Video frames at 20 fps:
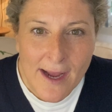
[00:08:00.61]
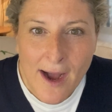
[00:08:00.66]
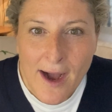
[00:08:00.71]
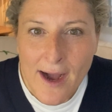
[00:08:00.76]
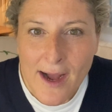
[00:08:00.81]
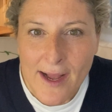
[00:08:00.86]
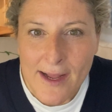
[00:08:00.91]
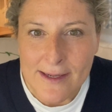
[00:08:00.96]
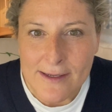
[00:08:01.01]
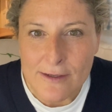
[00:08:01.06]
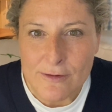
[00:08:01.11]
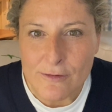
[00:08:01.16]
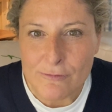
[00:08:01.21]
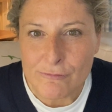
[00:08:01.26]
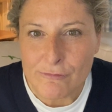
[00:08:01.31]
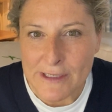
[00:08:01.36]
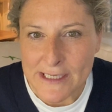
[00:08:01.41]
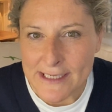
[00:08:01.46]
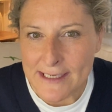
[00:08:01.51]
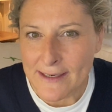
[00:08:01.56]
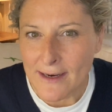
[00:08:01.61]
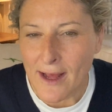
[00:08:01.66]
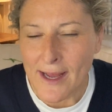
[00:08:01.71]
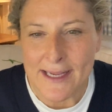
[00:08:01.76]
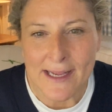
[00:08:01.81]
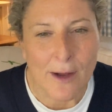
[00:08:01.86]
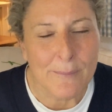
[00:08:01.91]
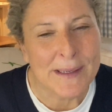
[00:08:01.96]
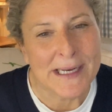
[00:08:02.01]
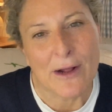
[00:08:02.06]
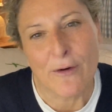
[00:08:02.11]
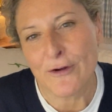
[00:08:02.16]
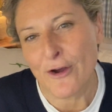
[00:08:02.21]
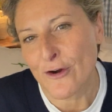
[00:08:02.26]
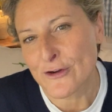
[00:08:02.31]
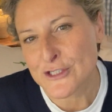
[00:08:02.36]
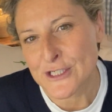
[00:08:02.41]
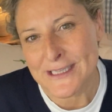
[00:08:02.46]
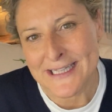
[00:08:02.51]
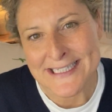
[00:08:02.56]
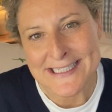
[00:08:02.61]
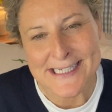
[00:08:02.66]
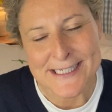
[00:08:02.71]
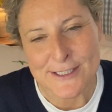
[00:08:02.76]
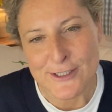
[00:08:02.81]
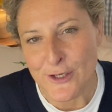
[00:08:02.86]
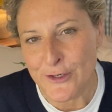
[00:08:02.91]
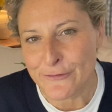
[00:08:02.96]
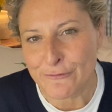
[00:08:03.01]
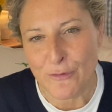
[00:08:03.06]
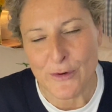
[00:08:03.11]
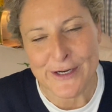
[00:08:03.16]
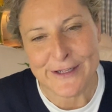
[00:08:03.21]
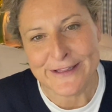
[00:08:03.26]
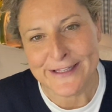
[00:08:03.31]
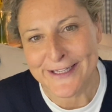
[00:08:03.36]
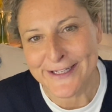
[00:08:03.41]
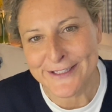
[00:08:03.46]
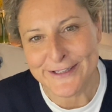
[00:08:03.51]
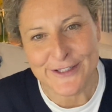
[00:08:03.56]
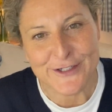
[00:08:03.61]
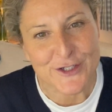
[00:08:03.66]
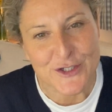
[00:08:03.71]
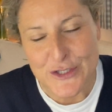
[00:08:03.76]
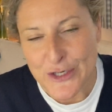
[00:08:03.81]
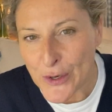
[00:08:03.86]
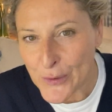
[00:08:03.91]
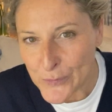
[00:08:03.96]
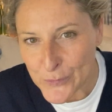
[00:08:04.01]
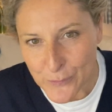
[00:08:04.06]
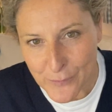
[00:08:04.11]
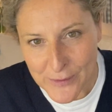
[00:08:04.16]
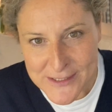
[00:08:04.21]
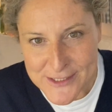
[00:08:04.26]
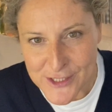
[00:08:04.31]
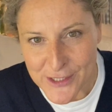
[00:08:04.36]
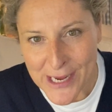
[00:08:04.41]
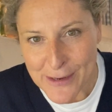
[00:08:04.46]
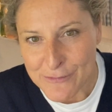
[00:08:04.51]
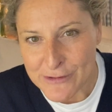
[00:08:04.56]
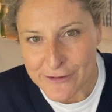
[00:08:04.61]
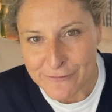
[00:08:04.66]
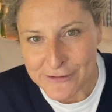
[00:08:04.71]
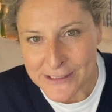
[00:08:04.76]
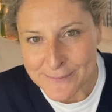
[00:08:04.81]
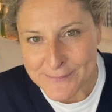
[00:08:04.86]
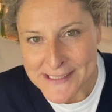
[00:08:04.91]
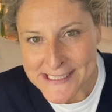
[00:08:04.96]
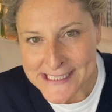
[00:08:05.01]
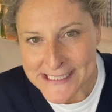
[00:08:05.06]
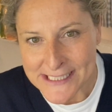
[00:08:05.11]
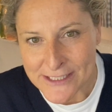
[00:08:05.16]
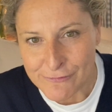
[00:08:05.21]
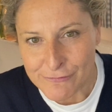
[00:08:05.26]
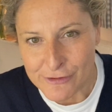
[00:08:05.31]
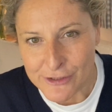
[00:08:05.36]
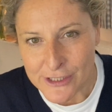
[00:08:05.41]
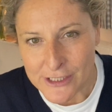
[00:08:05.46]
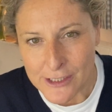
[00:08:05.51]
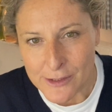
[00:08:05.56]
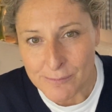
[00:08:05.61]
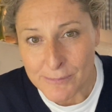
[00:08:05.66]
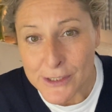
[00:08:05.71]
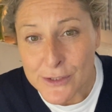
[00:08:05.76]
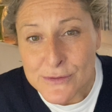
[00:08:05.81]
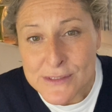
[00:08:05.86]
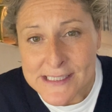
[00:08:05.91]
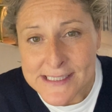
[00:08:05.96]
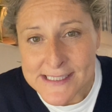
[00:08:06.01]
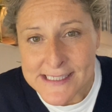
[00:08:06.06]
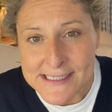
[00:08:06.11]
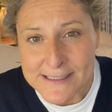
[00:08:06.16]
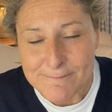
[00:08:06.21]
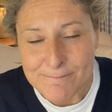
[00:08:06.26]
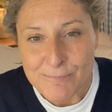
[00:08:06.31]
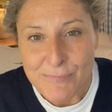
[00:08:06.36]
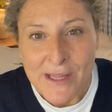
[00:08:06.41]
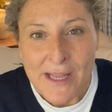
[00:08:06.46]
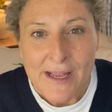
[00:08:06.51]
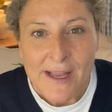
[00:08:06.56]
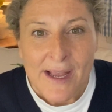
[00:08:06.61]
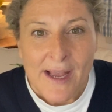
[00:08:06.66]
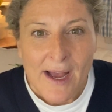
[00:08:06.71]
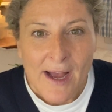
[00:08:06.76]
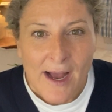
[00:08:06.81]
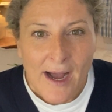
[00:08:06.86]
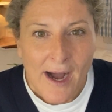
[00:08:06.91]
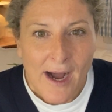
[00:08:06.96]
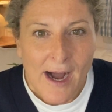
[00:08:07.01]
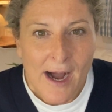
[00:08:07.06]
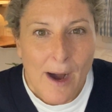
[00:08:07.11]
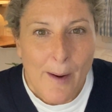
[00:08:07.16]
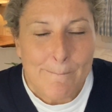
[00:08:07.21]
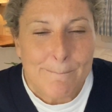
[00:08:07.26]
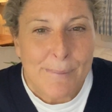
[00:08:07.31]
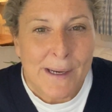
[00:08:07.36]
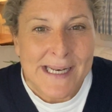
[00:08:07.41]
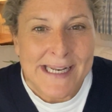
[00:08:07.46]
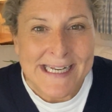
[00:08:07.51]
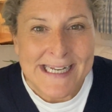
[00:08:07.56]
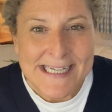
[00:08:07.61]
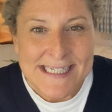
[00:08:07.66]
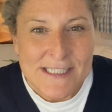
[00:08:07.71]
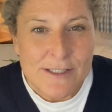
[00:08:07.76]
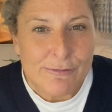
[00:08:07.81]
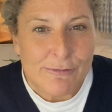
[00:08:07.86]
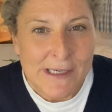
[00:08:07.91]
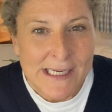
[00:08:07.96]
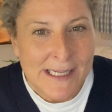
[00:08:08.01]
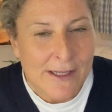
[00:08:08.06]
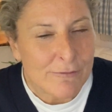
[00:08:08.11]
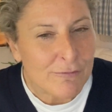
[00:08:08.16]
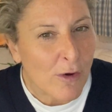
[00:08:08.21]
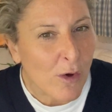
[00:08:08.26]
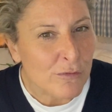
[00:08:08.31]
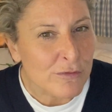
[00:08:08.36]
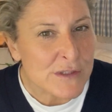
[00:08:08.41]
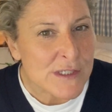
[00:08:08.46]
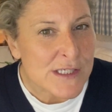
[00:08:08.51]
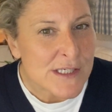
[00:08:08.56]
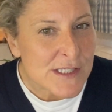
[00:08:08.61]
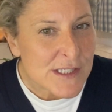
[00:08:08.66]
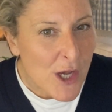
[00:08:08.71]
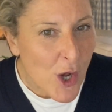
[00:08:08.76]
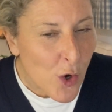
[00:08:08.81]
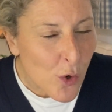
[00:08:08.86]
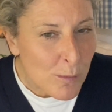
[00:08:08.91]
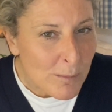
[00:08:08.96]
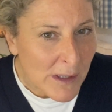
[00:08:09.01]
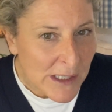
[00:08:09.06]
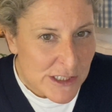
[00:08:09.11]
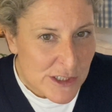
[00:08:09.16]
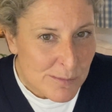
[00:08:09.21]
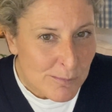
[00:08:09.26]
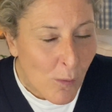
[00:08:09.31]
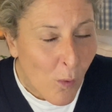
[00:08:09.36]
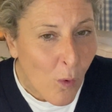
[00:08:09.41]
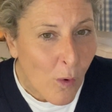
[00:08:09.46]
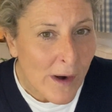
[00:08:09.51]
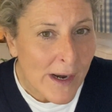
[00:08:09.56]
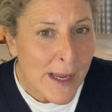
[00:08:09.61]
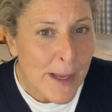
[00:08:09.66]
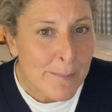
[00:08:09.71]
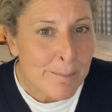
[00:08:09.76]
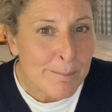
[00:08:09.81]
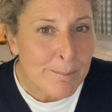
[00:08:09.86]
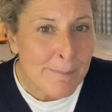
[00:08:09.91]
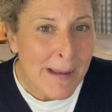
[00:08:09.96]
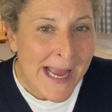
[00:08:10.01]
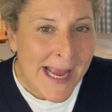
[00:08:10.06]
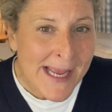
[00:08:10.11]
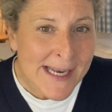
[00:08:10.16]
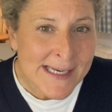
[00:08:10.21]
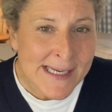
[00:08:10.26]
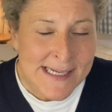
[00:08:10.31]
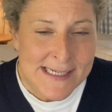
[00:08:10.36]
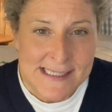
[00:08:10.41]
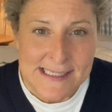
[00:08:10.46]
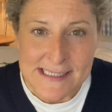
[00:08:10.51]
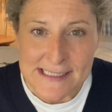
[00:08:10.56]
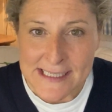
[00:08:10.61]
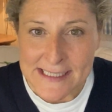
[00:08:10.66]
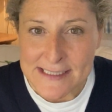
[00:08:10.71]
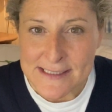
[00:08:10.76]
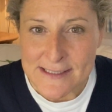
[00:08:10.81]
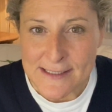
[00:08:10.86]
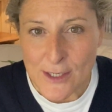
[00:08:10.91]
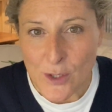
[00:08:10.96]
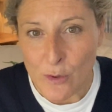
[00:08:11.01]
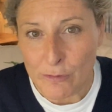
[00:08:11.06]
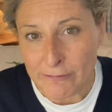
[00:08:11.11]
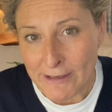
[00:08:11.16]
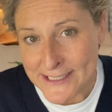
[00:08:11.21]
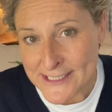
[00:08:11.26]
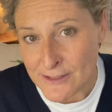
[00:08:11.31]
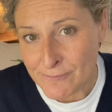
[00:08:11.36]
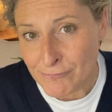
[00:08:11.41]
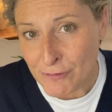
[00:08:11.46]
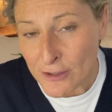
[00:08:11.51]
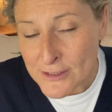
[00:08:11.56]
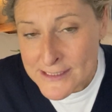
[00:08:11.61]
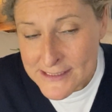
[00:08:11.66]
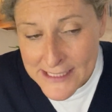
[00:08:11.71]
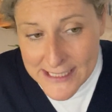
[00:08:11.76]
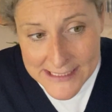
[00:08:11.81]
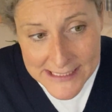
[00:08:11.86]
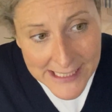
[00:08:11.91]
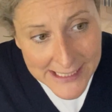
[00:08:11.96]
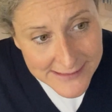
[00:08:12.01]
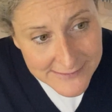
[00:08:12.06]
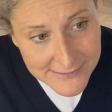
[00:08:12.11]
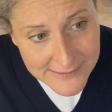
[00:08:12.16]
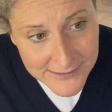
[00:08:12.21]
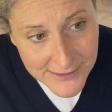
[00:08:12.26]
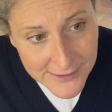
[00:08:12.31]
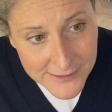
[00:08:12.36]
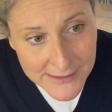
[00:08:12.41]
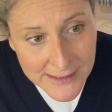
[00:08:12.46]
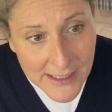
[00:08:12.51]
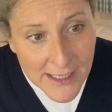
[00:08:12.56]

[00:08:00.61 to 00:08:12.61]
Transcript: I really like. I mean, oh gosh, this is sort of one of the good old ones you get with your vitamin C for the immune system. But it is really involved in so much more. In men, it's linked to lower rates of prostate cancer.